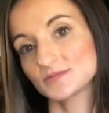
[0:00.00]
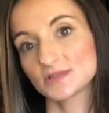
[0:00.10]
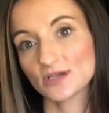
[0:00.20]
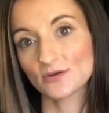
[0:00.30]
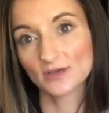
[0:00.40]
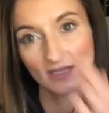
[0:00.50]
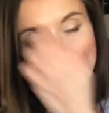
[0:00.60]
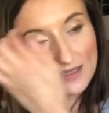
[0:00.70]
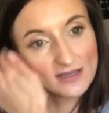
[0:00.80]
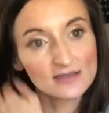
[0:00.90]
So,
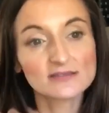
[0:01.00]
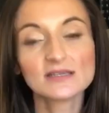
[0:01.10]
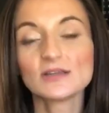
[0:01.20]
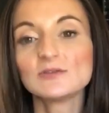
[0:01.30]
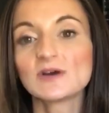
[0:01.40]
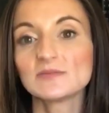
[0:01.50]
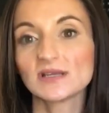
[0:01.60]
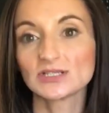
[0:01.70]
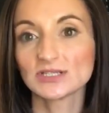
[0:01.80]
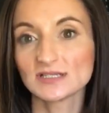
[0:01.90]
you want to
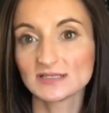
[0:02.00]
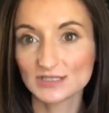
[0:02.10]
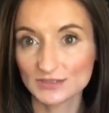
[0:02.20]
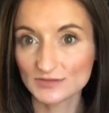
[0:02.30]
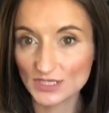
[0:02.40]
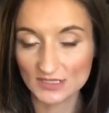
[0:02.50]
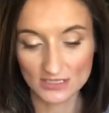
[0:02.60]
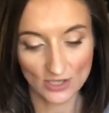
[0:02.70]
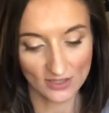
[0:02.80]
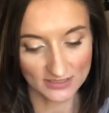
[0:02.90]
make sure it's just
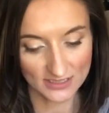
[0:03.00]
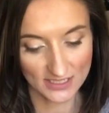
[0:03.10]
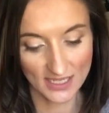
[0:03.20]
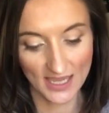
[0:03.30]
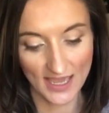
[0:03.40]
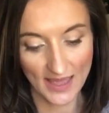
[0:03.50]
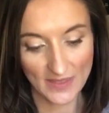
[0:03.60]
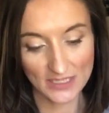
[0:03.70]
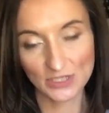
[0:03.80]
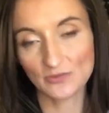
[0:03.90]
salt. And
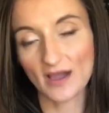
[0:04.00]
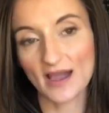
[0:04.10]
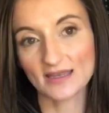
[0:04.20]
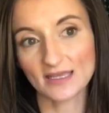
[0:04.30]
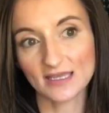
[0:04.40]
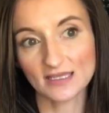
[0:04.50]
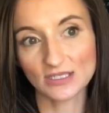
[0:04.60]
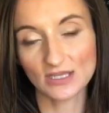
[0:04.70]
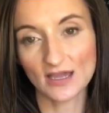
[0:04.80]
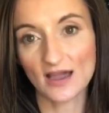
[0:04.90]
then you add
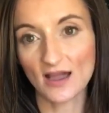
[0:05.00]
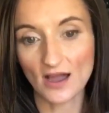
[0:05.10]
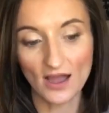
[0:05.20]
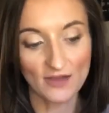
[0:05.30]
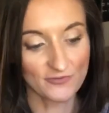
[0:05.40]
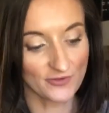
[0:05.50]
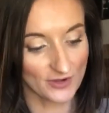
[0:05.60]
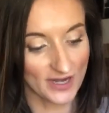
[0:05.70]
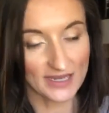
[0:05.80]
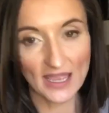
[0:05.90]
in,
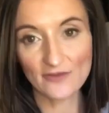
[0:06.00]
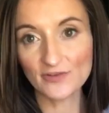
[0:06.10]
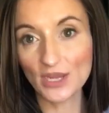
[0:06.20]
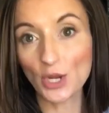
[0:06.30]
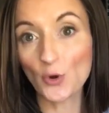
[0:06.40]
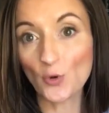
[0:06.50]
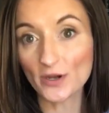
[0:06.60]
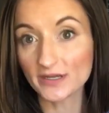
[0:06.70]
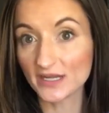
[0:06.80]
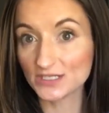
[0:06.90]
for every
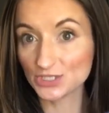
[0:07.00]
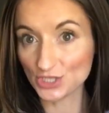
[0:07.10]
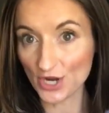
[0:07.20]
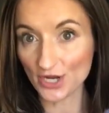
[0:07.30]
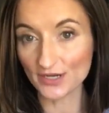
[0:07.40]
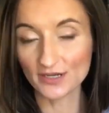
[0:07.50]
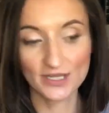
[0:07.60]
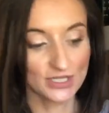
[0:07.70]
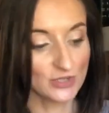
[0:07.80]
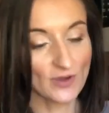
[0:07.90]
quart jar,
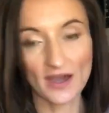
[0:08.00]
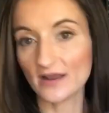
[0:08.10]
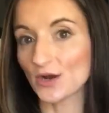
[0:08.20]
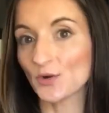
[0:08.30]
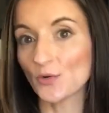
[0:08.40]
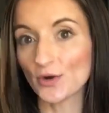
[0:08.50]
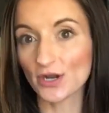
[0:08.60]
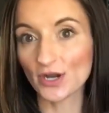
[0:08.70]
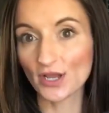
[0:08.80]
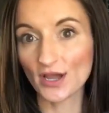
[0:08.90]
you add
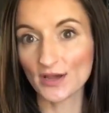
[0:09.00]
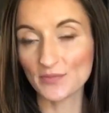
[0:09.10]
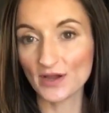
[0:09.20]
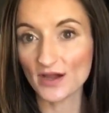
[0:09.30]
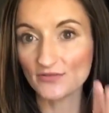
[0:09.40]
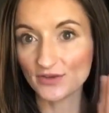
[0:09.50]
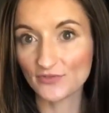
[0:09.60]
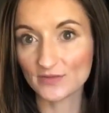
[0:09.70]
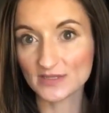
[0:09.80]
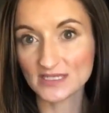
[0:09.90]
1/4 cup of your
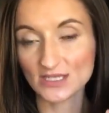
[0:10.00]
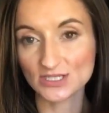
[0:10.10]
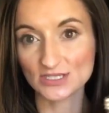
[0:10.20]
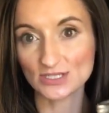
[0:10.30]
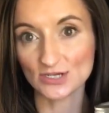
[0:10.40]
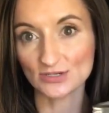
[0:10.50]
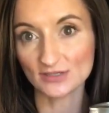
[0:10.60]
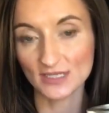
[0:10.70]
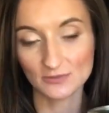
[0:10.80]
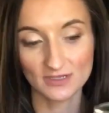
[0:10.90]
fermentation starter
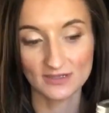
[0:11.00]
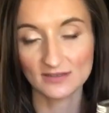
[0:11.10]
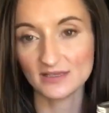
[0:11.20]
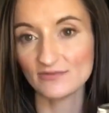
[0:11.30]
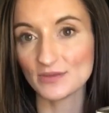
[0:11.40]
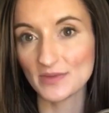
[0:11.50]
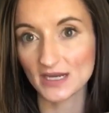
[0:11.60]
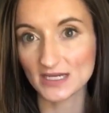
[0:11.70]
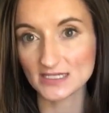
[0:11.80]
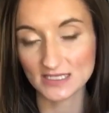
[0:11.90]
liquid. Leave the
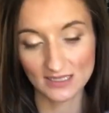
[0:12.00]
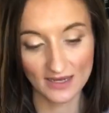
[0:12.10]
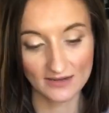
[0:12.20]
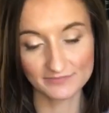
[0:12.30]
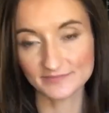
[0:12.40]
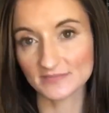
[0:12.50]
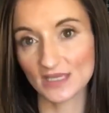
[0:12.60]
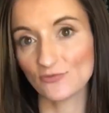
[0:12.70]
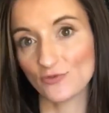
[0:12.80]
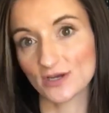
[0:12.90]
berries in there.
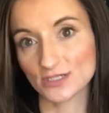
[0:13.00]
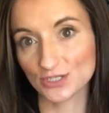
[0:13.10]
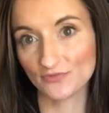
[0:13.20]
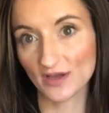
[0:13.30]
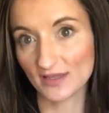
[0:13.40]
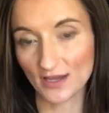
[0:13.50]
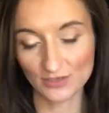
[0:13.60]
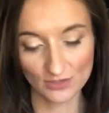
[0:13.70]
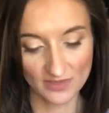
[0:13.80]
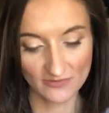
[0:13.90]
If 1 or 2 fall out,
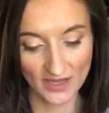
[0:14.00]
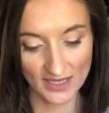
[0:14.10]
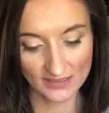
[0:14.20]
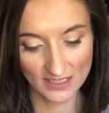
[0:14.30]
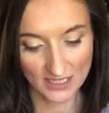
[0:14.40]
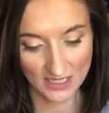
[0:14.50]
you'll be fine.